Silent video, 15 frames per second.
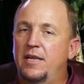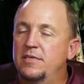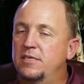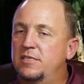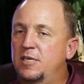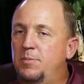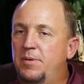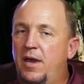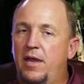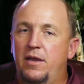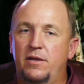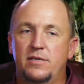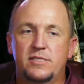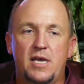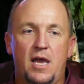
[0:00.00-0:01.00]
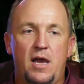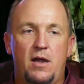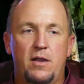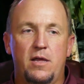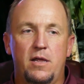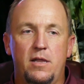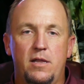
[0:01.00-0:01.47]
He's a CPA here in
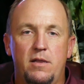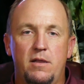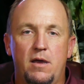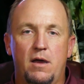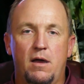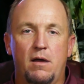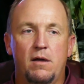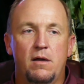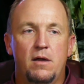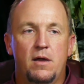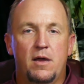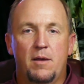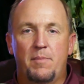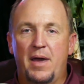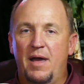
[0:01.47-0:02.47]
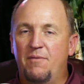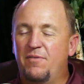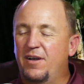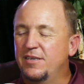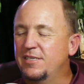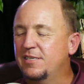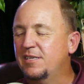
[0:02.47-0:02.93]
town. Yeah. And man,
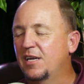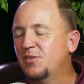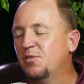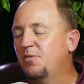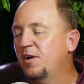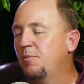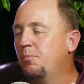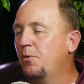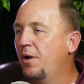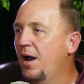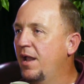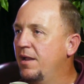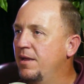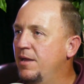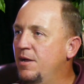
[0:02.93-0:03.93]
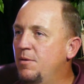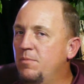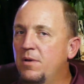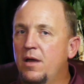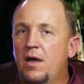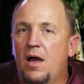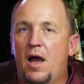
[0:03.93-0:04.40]
very successful, very proud of him.
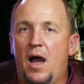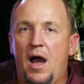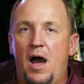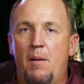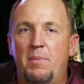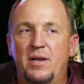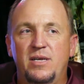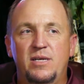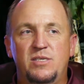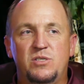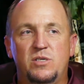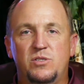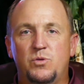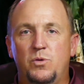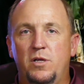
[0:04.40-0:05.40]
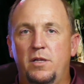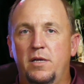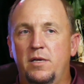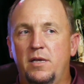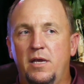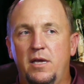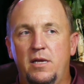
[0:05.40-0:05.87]
Yeah. But it's really
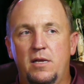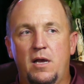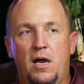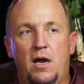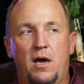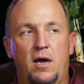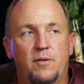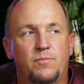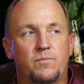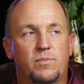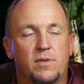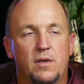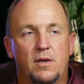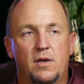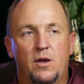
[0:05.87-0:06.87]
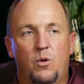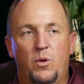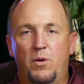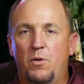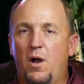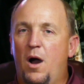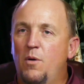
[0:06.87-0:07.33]
neat.
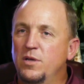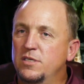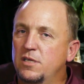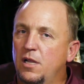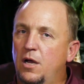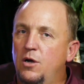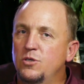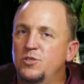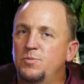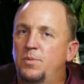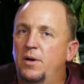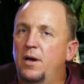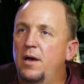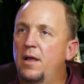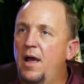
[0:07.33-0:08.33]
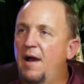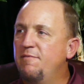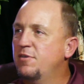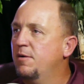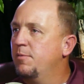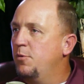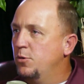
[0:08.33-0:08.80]
We were always close, but
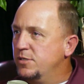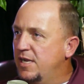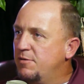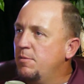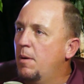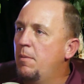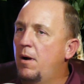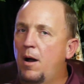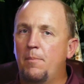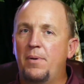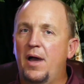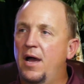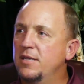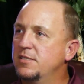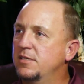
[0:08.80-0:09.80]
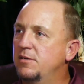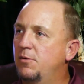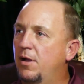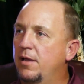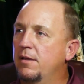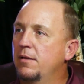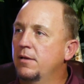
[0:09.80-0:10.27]
after my mom passing,
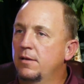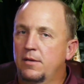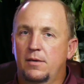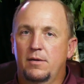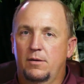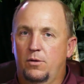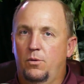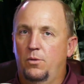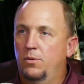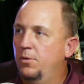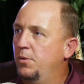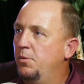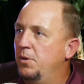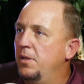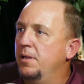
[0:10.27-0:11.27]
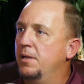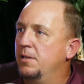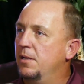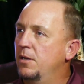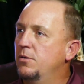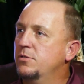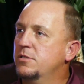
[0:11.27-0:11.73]
like, we're really
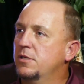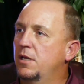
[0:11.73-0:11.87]
close.